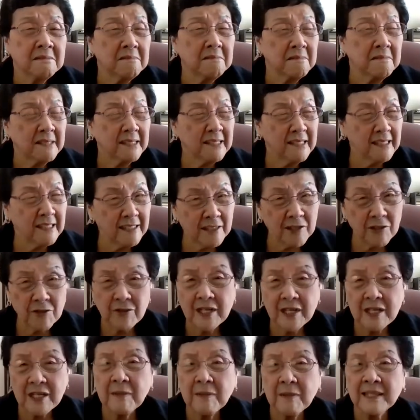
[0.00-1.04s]

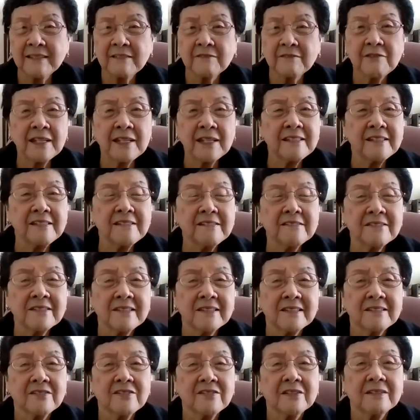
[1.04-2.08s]
surgery by the retinal
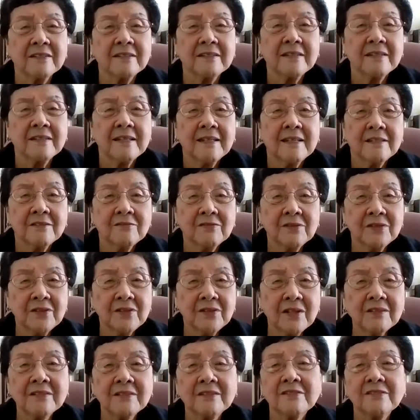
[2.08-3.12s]
surgeon will
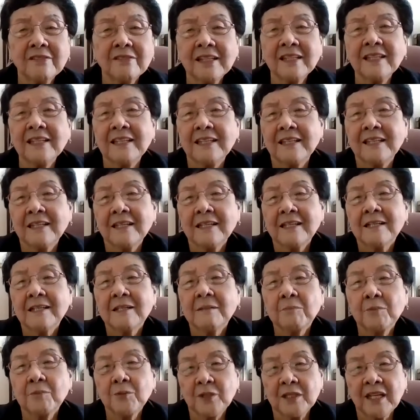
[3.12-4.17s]
not really
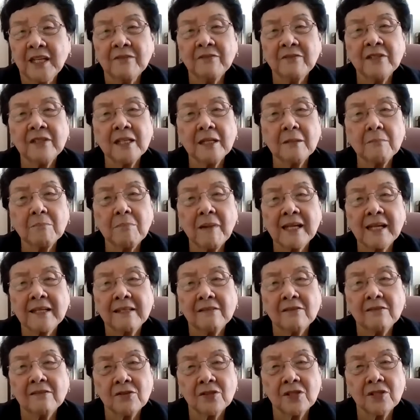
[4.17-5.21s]
put everything back
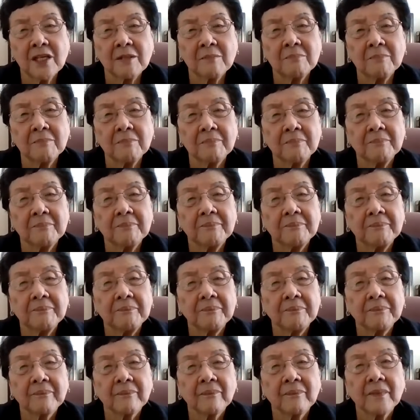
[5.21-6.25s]
into shape.
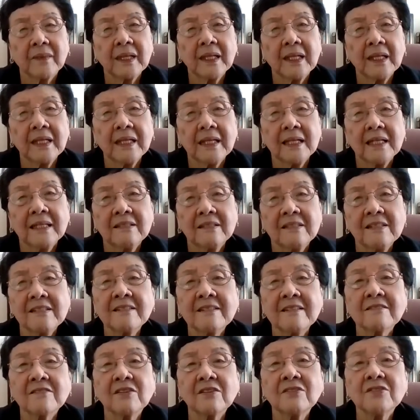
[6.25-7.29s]
This
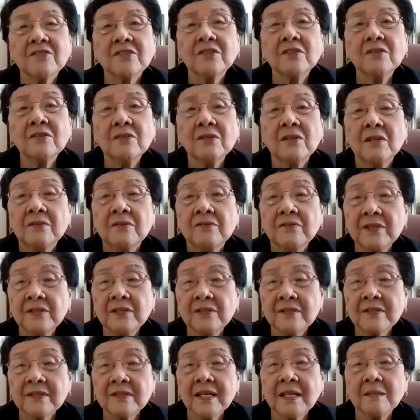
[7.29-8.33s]
is also
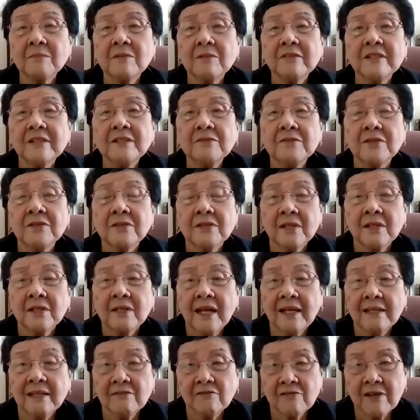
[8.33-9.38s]
vitreous hemorrhage
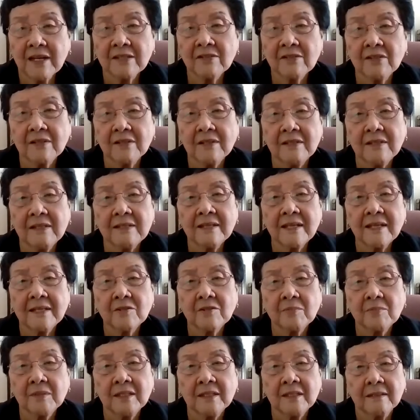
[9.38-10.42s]
and traction
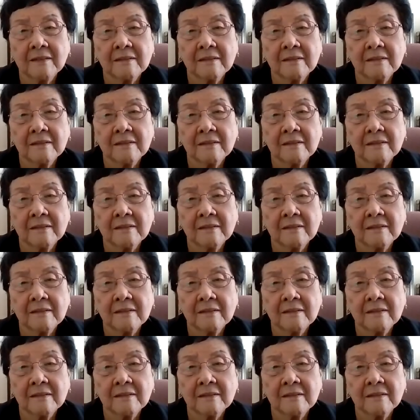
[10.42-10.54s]
detachment.